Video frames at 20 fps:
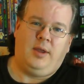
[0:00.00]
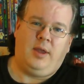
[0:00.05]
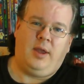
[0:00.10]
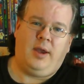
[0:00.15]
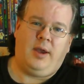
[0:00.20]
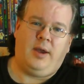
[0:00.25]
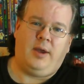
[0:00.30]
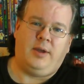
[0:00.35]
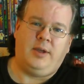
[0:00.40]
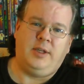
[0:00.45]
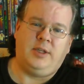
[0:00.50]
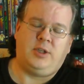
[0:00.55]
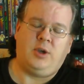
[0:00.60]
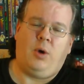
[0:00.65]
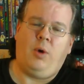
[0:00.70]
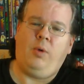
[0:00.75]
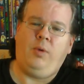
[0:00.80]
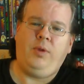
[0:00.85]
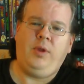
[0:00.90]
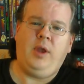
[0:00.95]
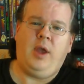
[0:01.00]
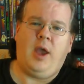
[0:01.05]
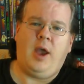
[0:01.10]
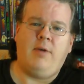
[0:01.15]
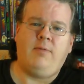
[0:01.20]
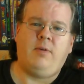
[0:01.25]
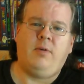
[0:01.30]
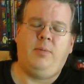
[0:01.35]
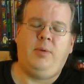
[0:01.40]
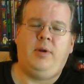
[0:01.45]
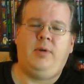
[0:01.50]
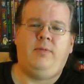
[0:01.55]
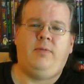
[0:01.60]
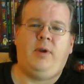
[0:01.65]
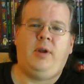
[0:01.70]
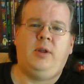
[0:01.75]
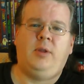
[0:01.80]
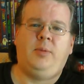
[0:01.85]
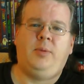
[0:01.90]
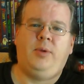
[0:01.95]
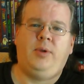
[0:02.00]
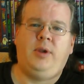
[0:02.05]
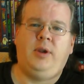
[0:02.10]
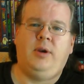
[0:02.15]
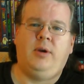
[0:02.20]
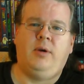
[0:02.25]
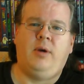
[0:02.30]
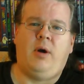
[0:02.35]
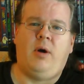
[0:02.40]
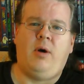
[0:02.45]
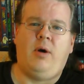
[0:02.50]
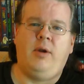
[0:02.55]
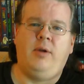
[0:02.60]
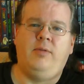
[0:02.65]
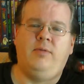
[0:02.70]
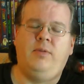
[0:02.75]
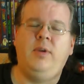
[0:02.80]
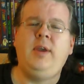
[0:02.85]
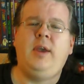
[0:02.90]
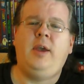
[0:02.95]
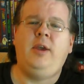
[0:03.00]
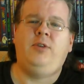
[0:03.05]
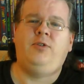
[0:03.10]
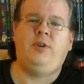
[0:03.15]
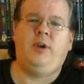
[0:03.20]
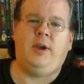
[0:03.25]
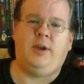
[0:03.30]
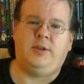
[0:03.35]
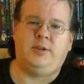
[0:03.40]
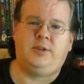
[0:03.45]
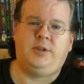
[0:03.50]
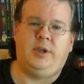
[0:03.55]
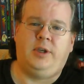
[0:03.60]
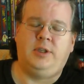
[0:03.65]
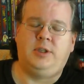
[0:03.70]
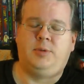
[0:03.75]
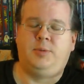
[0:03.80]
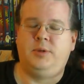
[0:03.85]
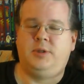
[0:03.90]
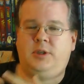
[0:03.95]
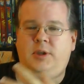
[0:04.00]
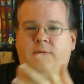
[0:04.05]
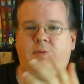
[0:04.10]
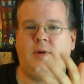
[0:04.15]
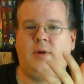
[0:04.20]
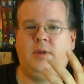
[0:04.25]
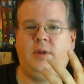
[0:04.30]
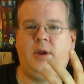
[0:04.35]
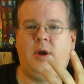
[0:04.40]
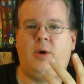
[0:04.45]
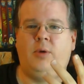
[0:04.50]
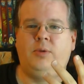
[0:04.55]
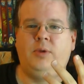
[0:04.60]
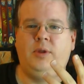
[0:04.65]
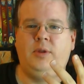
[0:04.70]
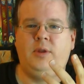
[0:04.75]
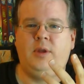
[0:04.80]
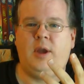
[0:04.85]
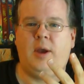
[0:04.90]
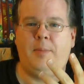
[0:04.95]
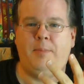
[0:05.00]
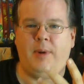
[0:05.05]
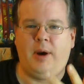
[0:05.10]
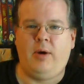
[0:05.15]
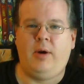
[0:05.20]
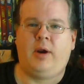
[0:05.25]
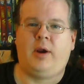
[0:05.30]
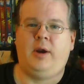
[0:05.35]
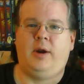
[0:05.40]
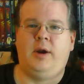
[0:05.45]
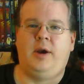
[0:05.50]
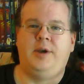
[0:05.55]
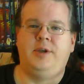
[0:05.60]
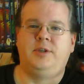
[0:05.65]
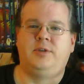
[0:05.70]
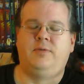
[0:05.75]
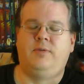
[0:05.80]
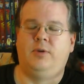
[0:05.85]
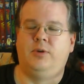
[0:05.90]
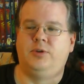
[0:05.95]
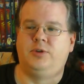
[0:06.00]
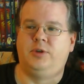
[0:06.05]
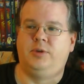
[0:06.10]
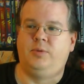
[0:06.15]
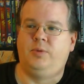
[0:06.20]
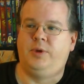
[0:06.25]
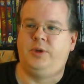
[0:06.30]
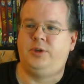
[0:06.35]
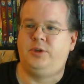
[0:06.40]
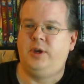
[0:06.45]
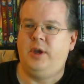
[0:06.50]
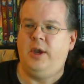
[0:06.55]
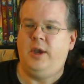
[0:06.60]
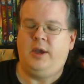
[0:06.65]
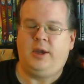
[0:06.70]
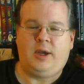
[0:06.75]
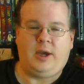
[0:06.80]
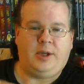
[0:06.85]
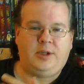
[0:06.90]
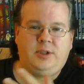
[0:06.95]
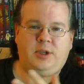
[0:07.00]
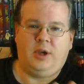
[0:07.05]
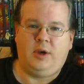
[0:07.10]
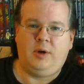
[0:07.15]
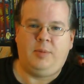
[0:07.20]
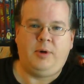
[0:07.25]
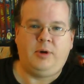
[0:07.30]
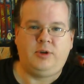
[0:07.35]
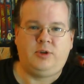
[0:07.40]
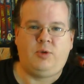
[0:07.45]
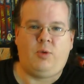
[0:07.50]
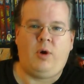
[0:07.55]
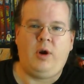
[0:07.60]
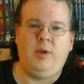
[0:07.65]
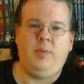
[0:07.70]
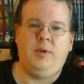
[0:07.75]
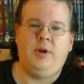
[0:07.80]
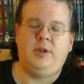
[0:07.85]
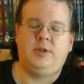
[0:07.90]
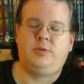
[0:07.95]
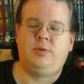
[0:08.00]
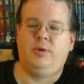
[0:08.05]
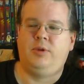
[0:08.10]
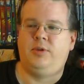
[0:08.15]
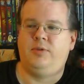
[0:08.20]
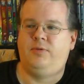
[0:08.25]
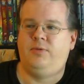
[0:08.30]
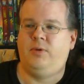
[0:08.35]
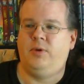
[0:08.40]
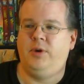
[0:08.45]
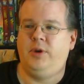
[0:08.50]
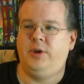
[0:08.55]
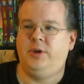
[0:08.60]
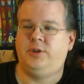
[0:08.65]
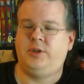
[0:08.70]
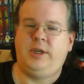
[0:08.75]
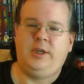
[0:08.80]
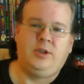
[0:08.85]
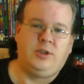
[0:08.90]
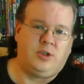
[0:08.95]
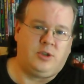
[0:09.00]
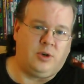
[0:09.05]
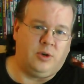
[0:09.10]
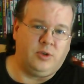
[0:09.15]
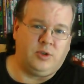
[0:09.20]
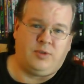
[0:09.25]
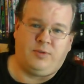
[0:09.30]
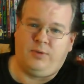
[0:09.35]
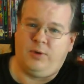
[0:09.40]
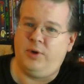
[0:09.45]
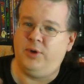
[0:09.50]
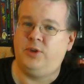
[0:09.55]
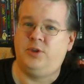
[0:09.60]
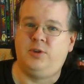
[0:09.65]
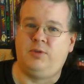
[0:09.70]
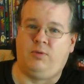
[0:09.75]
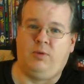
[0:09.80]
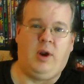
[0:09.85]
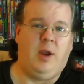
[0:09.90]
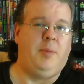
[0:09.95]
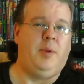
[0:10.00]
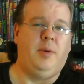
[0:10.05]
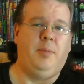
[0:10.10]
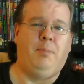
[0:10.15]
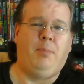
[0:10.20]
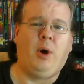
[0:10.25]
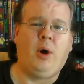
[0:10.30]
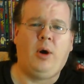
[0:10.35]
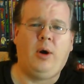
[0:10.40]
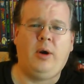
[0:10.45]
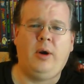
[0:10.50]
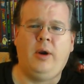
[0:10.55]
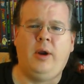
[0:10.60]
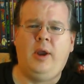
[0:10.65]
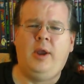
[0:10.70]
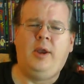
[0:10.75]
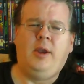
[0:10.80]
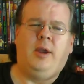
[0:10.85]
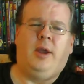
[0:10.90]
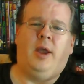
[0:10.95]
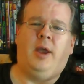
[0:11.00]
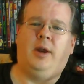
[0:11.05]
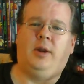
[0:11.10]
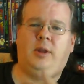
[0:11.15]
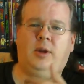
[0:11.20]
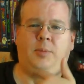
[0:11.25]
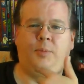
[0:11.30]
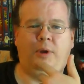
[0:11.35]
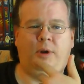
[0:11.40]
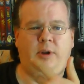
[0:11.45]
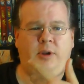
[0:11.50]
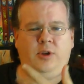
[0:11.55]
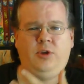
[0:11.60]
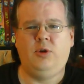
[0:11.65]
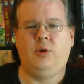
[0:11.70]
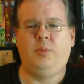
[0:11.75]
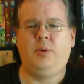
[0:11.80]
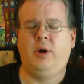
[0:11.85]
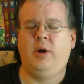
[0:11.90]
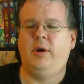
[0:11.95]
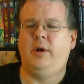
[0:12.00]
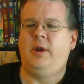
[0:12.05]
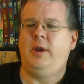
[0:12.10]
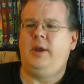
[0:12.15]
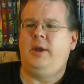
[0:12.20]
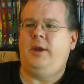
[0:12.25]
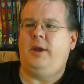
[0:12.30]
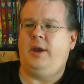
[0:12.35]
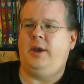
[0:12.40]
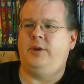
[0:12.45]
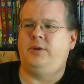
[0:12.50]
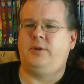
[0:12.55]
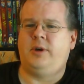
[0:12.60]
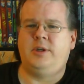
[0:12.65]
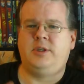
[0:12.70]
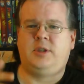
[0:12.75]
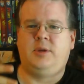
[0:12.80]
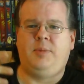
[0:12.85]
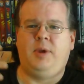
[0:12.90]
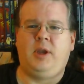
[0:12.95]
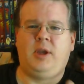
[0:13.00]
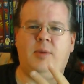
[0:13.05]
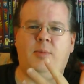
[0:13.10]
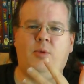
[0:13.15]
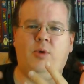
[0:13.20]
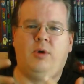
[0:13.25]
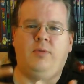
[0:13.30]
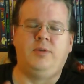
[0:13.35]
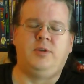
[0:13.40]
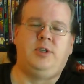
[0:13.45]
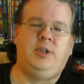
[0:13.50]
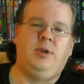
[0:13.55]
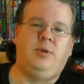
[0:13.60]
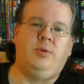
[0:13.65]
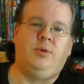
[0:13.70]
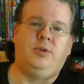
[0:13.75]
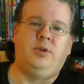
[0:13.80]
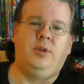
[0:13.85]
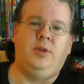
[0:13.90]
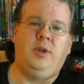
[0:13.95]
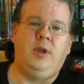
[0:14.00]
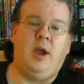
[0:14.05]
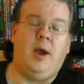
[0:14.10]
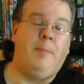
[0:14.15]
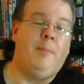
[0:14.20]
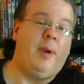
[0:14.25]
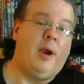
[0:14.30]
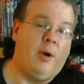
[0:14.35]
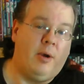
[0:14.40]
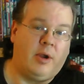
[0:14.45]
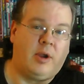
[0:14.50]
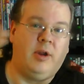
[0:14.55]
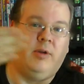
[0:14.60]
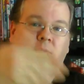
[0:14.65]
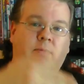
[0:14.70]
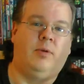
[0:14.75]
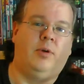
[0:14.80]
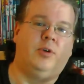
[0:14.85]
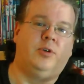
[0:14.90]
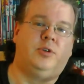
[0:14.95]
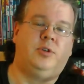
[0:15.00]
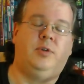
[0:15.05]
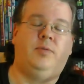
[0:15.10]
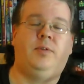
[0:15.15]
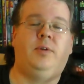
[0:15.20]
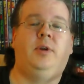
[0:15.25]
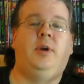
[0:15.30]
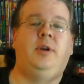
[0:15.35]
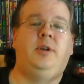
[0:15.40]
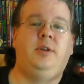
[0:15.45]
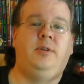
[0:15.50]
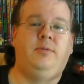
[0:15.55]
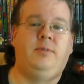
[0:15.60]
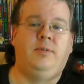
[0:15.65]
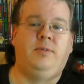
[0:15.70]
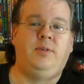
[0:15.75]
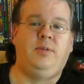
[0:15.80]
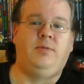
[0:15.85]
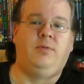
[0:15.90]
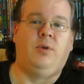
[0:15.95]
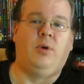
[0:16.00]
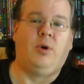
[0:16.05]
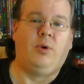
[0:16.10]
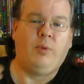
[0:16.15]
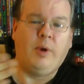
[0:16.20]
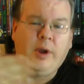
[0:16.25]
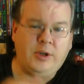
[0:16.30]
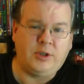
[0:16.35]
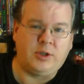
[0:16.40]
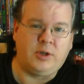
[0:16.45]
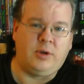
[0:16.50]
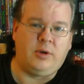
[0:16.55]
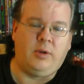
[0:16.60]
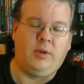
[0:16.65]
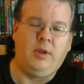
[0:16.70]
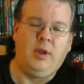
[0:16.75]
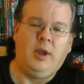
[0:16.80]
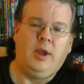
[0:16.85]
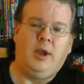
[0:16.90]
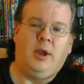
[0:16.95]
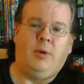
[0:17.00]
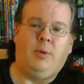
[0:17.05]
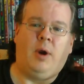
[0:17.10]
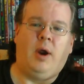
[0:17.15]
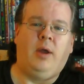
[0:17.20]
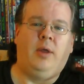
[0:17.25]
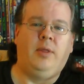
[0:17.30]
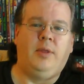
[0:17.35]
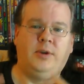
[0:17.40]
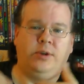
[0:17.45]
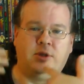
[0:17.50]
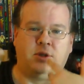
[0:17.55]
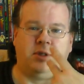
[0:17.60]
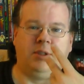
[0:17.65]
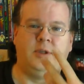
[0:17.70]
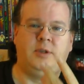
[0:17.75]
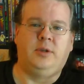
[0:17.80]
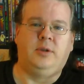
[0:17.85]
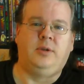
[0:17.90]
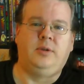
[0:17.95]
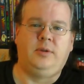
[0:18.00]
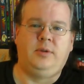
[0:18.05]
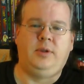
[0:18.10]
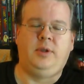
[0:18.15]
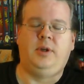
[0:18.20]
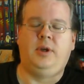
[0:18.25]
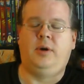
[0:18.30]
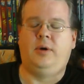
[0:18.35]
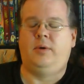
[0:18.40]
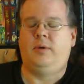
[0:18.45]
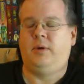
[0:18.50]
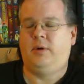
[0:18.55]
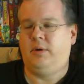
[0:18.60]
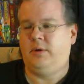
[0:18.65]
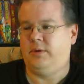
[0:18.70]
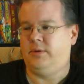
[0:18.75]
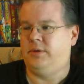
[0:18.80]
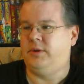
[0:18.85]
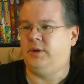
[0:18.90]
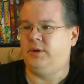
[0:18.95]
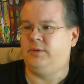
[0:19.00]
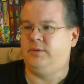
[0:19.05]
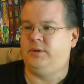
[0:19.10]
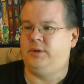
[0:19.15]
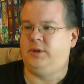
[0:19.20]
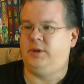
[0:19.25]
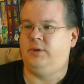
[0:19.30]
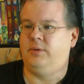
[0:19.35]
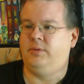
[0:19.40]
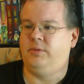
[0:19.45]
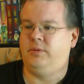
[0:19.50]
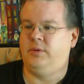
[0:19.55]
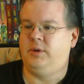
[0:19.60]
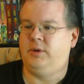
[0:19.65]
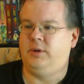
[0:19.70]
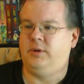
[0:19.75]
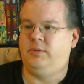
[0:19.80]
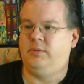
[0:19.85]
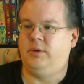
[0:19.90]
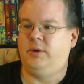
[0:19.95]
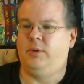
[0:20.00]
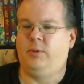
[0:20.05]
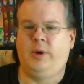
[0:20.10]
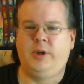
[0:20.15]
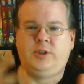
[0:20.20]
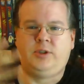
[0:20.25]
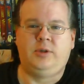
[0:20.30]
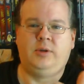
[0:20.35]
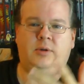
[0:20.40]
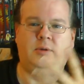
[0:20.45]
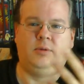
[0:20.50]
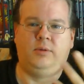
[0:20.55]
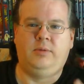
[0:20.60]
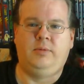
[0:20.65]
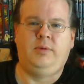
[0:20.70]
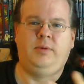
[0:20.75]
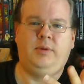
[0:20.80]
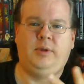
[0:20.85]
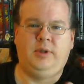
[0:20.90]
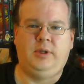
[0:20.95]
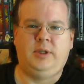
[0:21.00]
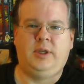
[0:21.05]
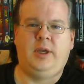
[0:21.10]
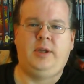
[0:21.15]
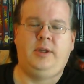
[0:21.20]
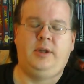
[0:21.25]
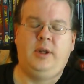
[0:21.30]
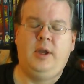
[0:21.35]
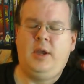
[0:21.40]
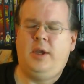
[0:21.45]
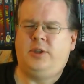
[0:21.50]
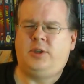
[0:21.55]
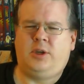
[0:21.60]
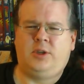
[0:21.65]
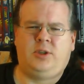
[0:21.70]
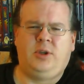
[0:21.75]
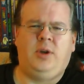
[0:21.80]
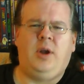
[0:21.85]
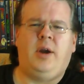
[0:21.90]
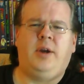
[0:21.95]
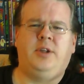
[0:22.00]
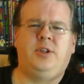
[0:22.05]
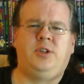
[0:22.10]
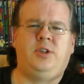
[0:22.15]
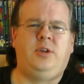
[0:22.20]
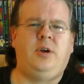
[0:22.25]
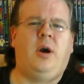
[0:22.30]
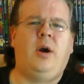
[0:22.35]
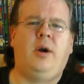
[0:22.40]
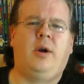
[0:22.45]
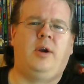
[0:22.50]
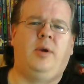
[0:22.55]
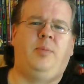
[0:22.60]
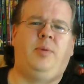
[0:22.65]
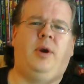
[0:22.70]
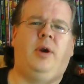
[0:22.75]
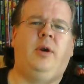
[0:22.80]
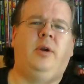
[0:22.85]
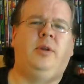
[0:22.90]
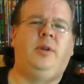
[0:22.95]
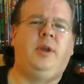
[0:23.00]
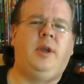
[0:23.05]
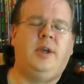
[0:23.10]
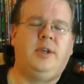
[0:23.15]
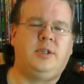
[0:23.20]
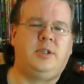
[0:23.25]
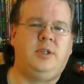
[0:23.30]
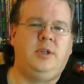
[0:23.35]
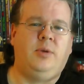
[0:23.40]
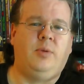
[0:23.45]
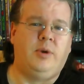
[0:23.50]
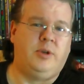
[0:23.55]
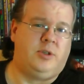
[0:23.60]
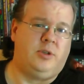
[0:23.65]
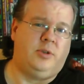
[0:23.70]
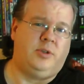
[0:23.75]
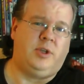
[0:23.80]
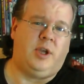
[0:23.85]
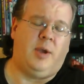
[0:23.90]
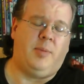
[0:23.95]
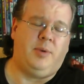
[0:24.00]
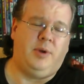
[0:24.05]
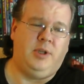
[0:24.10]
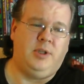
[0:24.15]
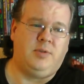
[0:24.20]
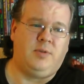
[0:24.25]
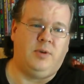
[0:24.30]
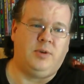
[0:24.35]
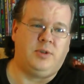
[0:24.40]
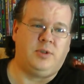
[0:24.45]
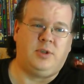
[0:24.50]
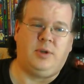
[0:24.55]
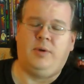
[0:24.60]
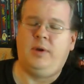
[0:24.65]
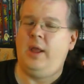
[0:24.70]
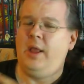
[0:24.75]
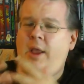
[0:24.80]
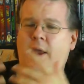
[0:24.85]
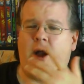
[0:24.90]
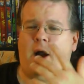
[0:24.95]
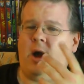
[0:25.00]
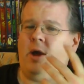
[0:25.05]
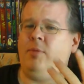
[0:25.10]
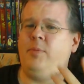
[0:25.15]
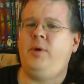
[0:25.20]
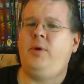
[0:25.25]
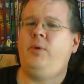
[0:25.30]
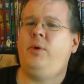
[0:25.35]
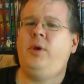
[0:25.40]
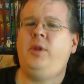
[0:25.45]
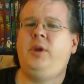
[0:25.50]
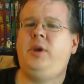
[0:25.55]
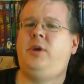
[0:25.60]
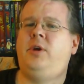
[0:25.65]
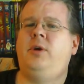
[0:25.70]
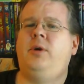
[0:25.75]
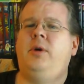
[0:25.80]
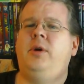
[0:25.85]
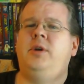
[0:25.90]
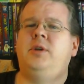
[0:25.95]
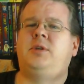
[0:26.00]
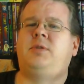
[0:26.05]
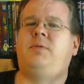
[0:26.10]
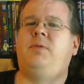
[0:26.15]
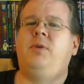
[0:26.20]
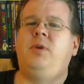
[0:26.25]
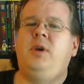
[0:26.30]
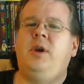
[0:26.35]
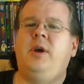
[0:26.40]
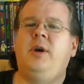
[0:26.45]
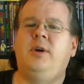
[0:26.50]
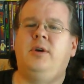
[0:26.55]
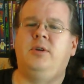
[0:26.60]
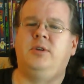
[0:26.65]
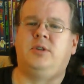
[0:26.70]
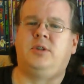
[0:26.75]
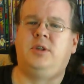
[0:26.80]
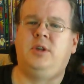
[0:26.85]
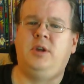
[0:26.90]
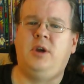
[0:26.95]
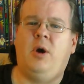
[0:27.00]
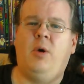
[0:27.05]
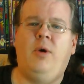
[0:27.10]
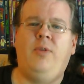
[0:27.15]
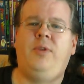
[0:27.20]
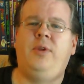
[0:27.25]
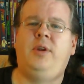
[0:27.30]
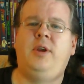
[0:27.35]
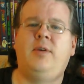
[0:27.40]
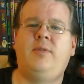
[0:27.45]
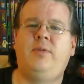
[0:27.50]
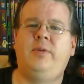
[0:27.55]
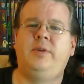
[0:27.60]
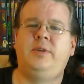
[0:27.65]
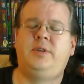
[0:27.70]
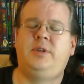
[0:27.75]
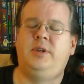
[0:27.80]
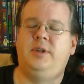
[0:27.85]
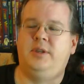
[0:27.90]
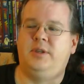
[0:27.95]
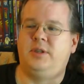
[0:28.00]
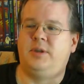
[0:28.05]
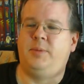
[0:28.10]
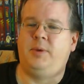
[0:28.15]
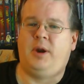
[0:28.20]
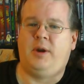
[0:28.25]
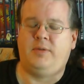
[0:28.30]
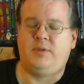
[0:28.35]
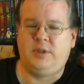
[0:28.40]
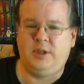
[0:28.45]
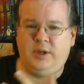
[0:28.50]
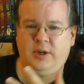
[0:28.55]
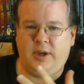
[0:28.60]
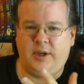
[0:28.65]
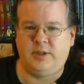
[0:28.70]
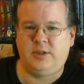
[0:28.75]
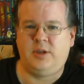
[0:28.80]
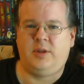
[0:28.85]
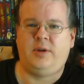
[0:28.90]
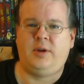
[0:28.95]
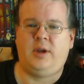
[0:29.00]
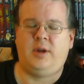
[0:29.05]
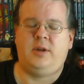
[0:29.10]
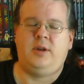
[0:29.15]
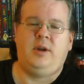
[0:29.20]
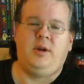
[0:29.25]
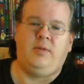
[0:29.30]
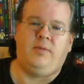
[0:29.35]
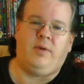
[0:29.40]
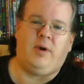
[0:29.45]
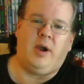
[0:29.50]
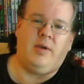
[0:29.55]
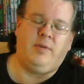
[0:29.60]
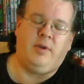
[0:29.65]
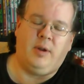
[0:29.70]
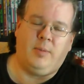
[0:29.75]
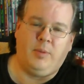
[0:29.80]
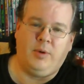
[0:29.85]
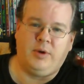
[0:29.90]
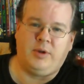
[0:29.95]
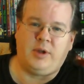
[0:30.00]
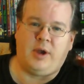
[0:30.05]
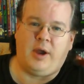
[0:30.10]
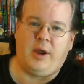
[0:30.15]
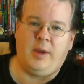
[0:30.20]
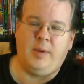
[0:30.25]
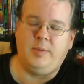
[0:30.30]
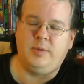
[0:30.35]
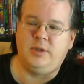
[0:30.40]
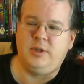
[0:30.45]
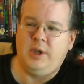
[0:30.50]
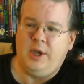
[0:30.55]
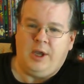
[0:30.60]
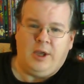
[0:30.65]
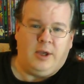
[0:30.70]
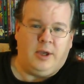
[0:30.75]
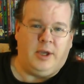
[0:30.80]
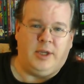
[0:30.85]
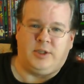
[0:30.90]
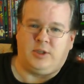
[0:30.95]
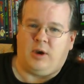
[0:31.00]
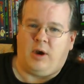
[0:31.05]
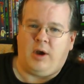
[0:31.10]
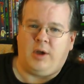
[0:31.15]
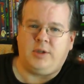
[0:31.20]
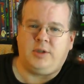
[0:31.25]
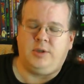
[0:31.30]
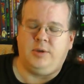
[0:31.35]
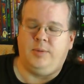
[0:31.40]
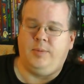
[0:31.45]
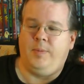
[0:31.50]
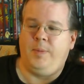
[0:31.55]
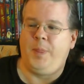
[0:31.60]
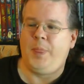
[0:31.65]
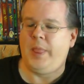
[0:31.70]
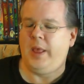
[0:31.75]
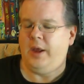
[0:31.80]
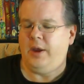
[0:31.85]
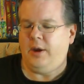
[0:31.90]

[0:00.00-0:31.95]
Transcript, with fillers: Yeah, it's only ever been available here on VHS, and specifically only the Americanized version, which cuts out about 20 minutes worth of footage, inserts footage of Raymond Burr and a little bit of humor, and tries to make it more of a sequel to the American version of the 1954 original, rather than just a, you know, the, the, the original intended. It's also not as dark, apparently, as the original Japanese version. So I've been really curious for years to know what the difference is. I mean, I've seen Godzilla 1985 a number of times. It's awesome.